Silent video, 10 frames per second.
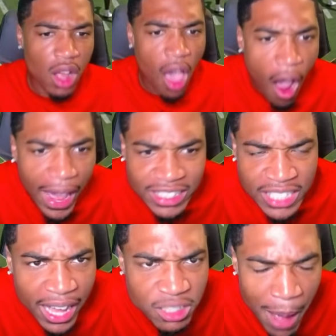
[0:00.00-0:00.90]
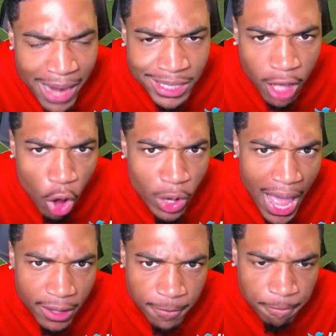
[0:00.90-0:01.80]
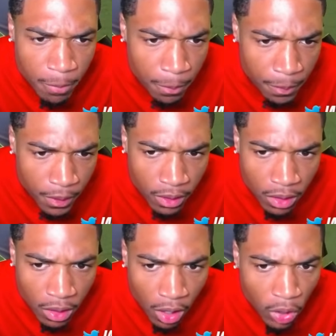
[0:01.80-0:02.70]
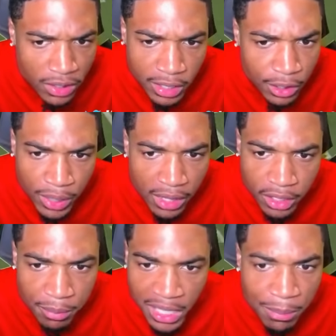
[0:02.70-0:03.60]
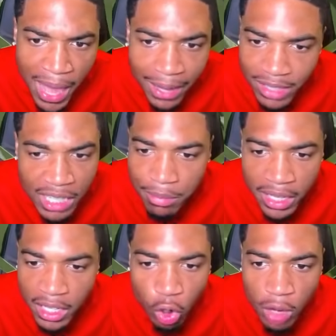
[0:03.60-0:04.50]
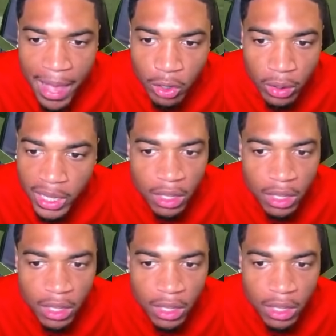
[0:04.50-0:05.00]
All right, James Madison, goal line. Second and goal. Well, that's it. He, does, he, he black. Any, any quarterback, any,